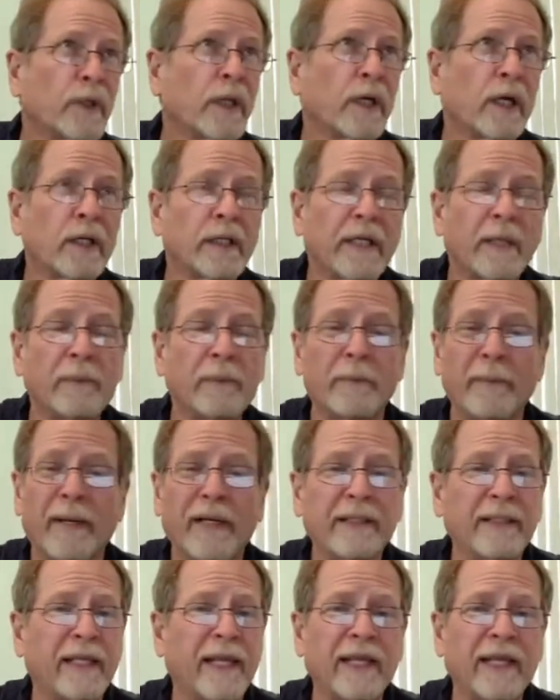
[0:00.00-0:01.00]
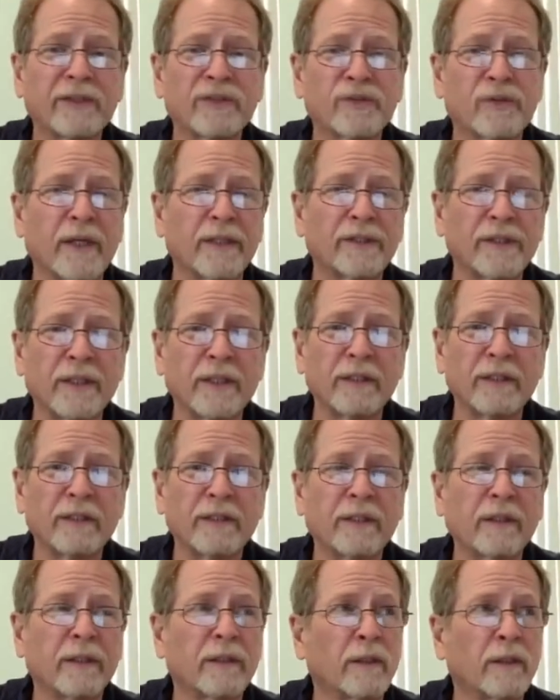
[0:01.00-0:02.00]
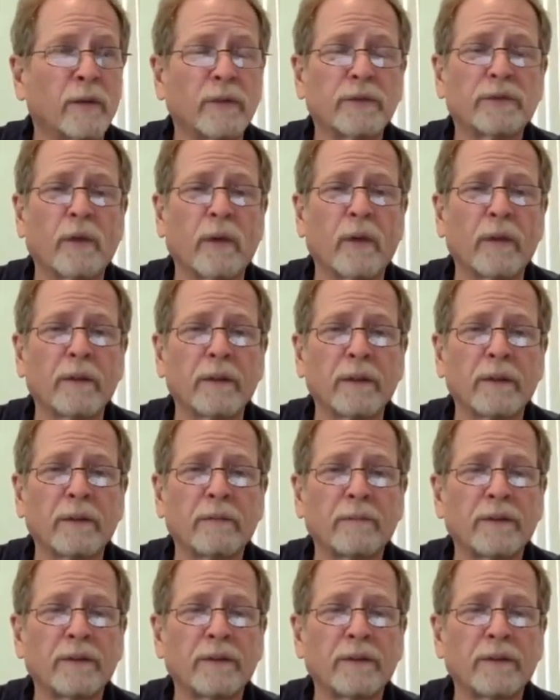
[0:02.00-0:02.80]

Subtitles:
Keep in mind you can't stretch it. You can always coil it,